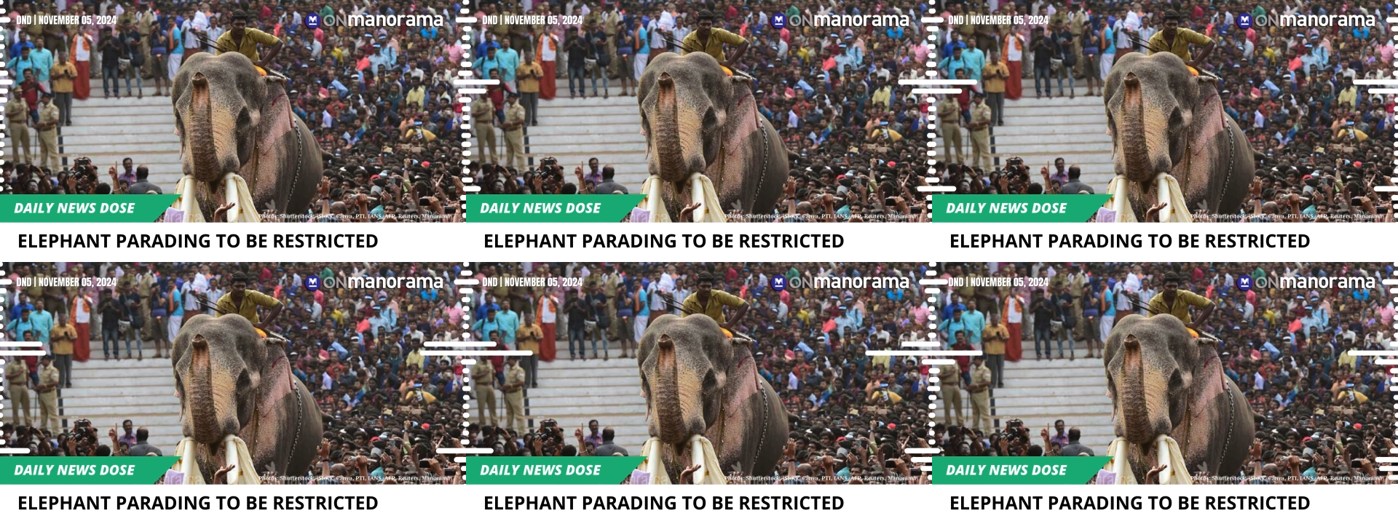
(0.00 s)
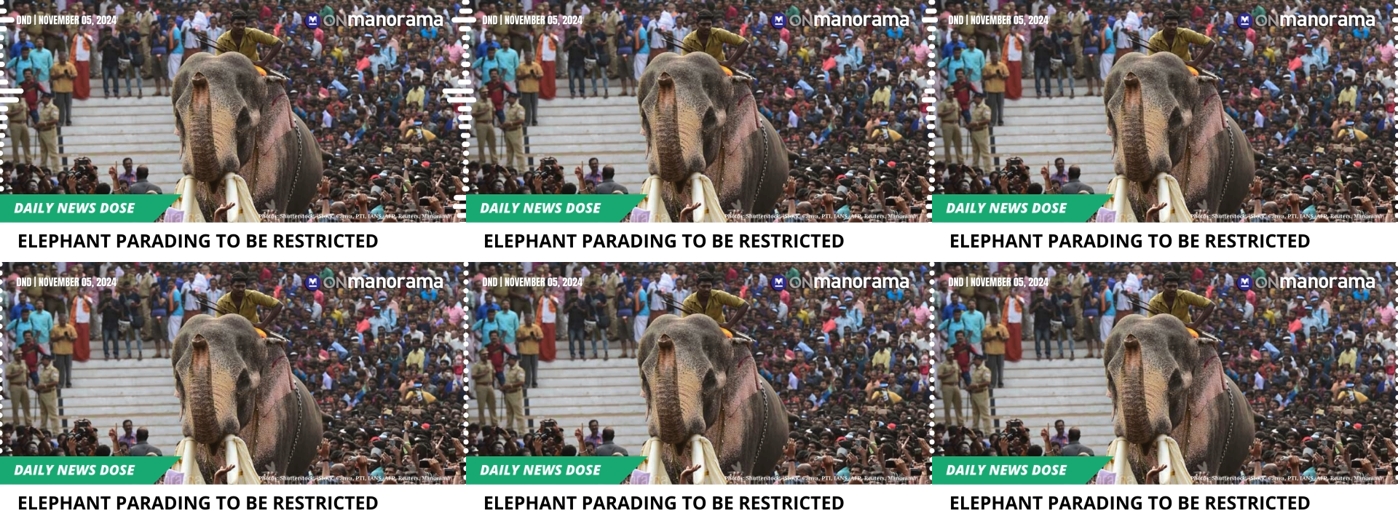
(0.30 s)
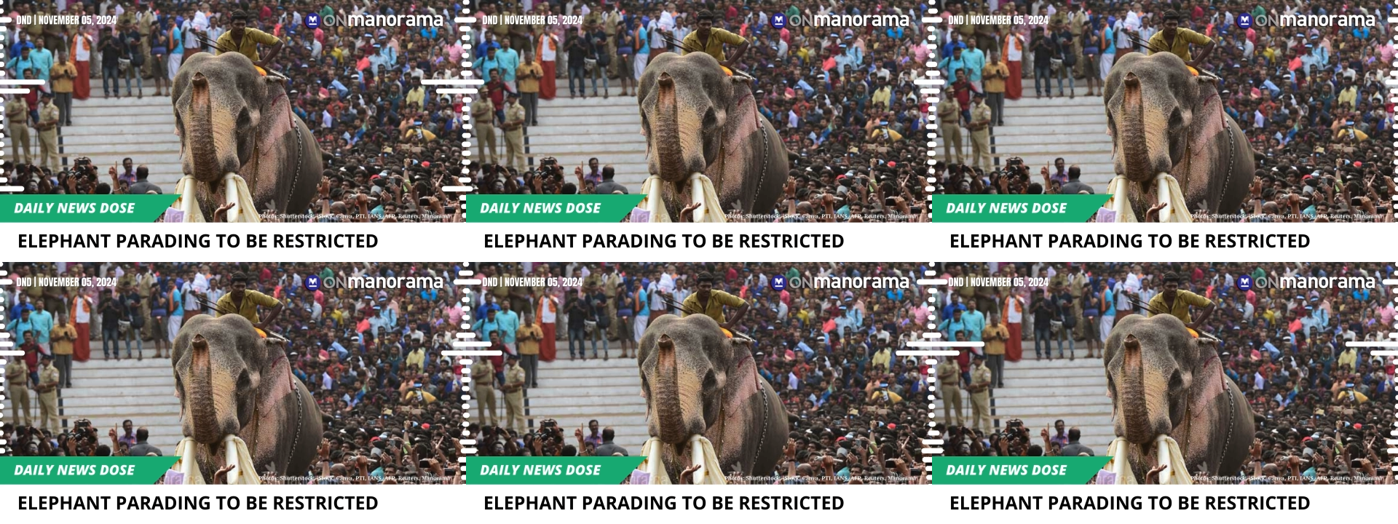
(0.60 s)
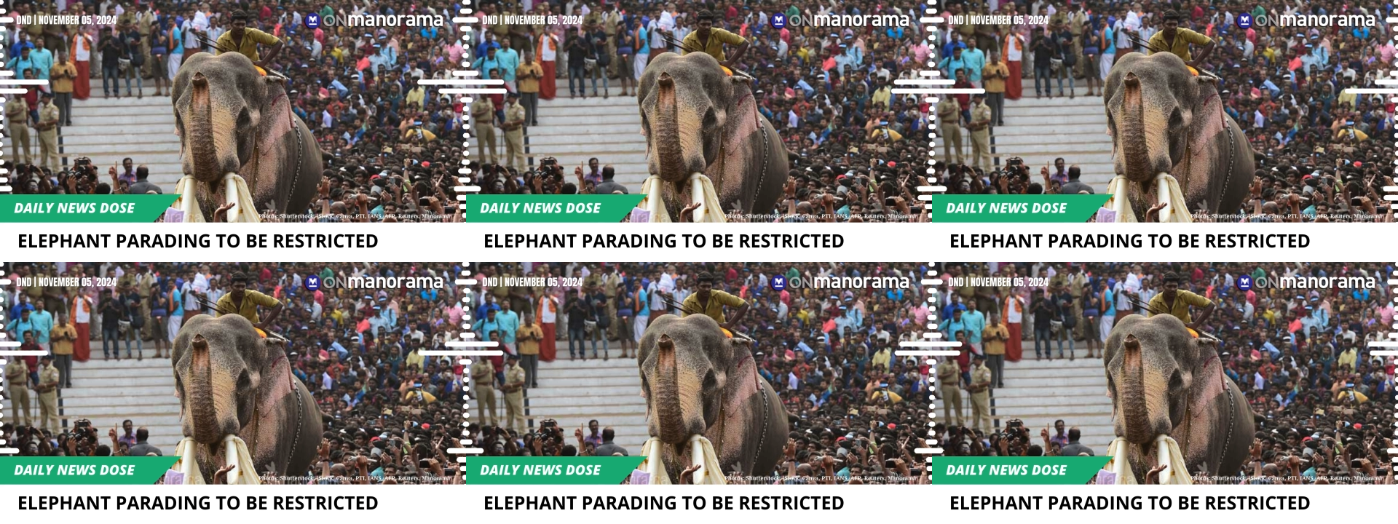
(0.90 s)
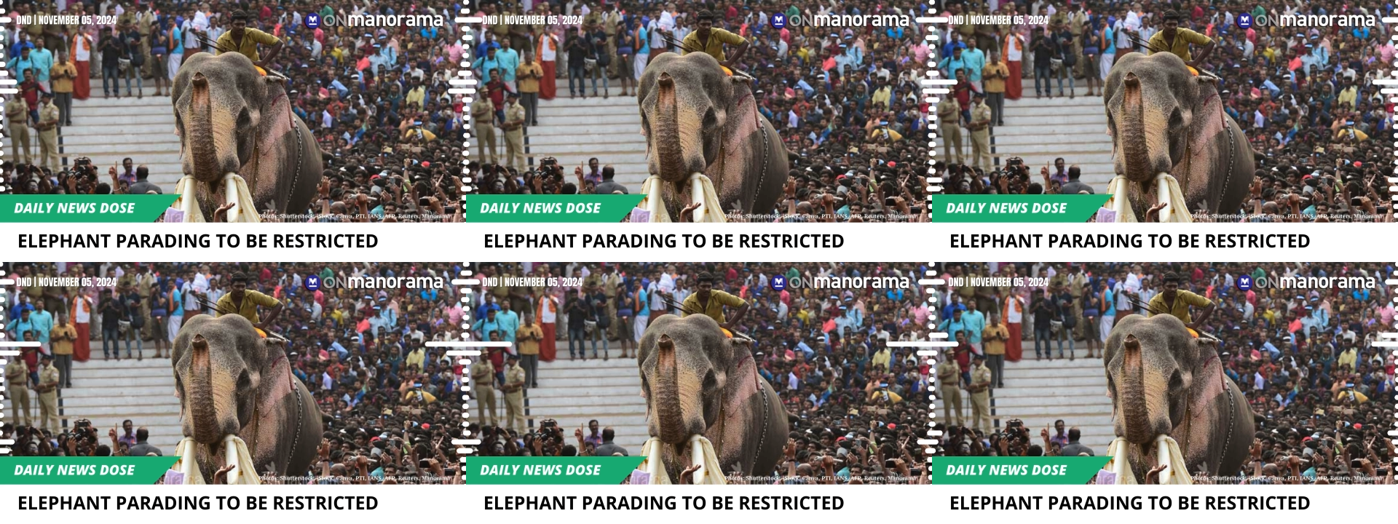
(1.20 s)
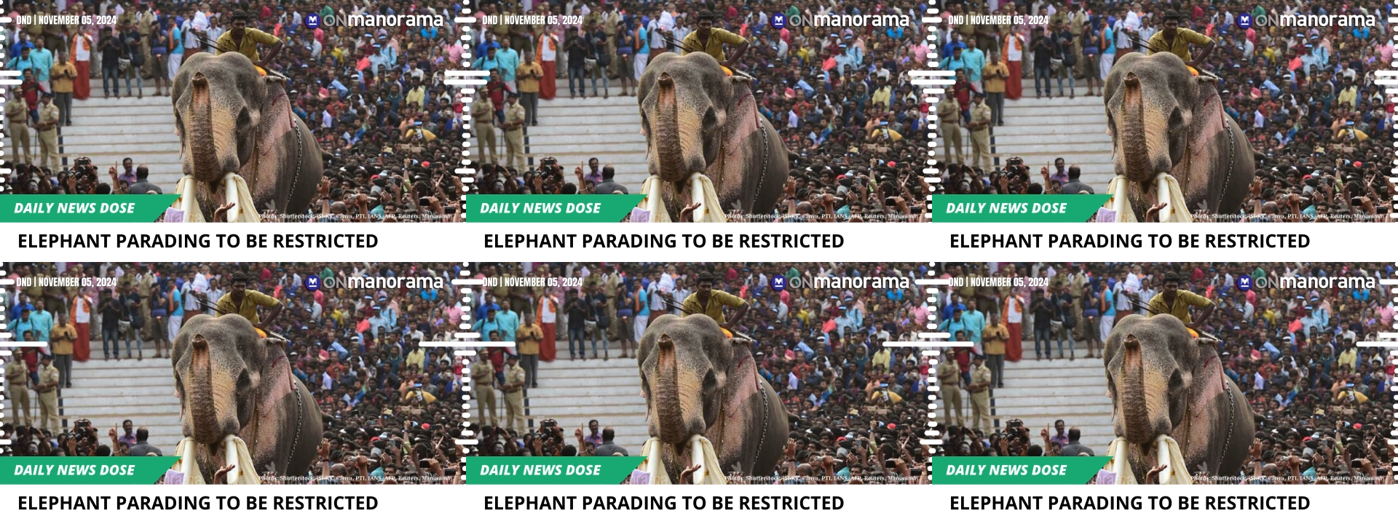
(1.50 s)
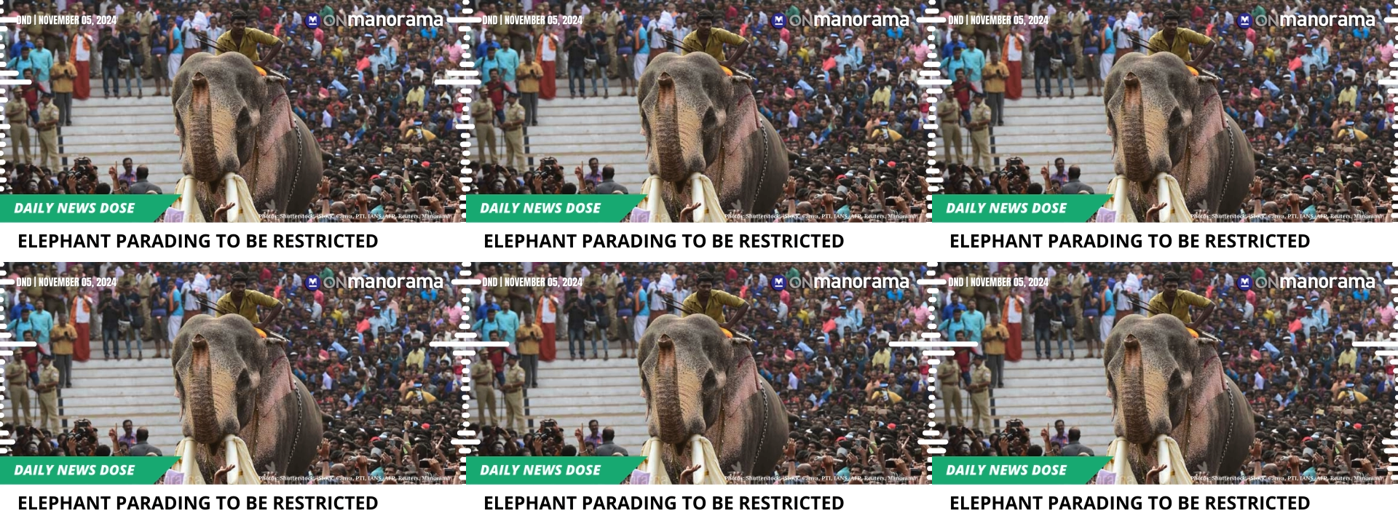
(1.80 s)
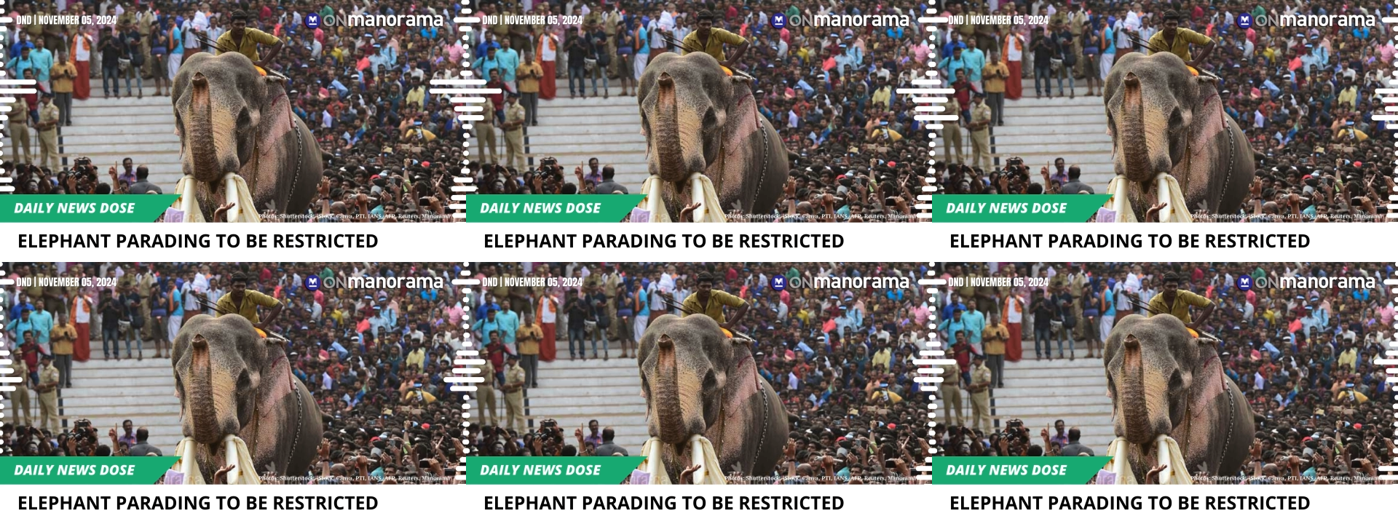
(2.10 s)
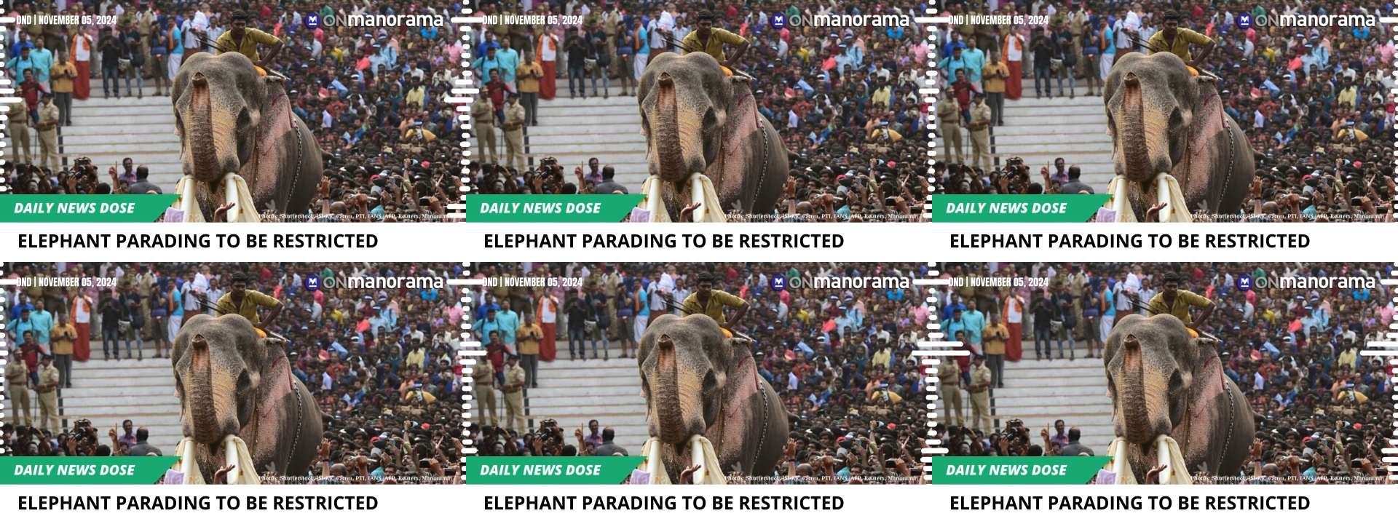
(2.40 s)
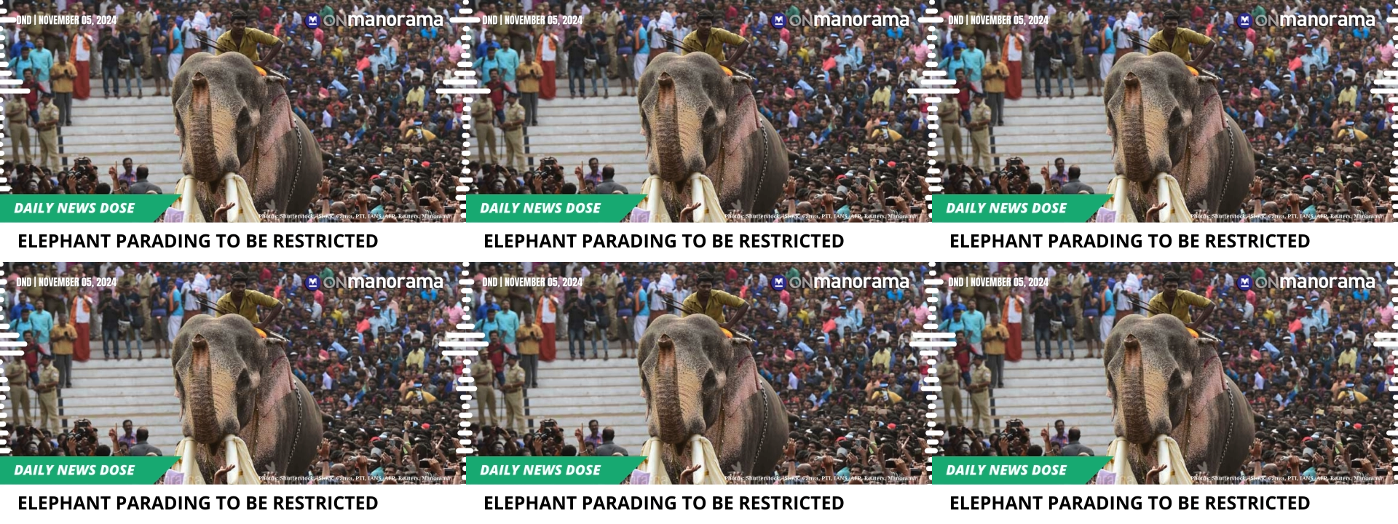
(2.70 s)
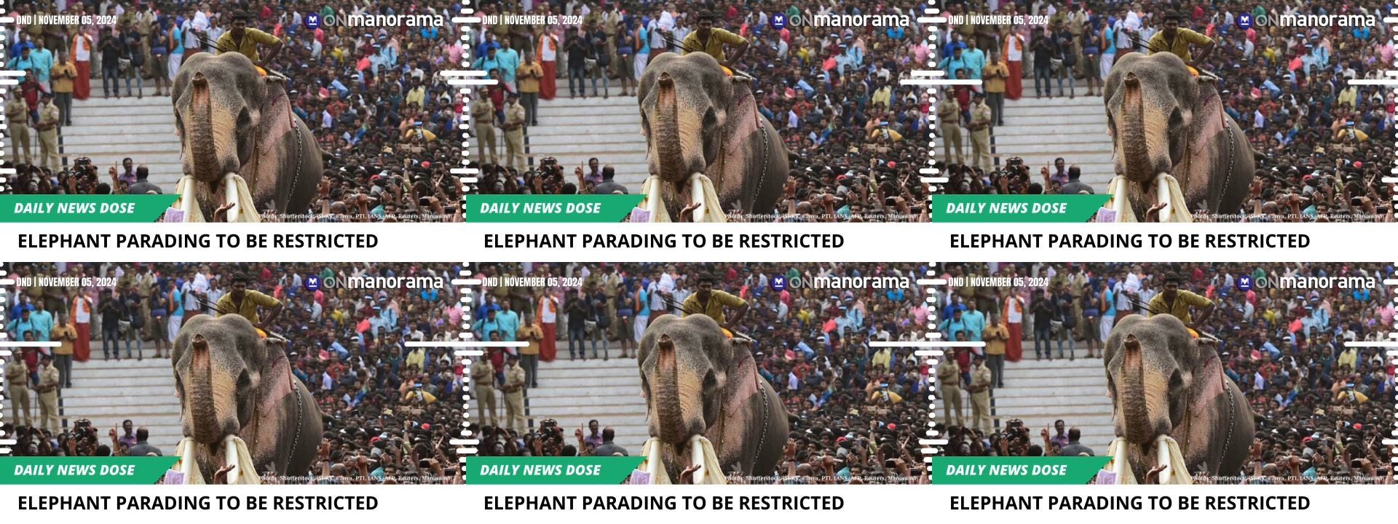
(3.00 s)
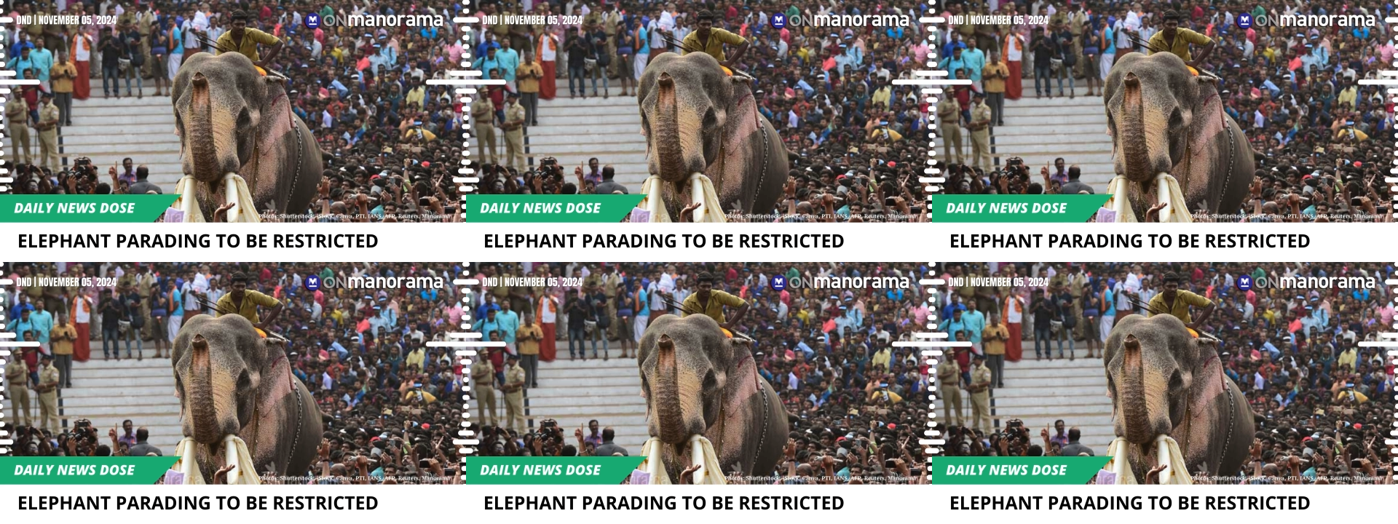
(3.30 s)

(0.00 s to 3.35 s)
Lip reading: No face is visible, so there are no lips to read.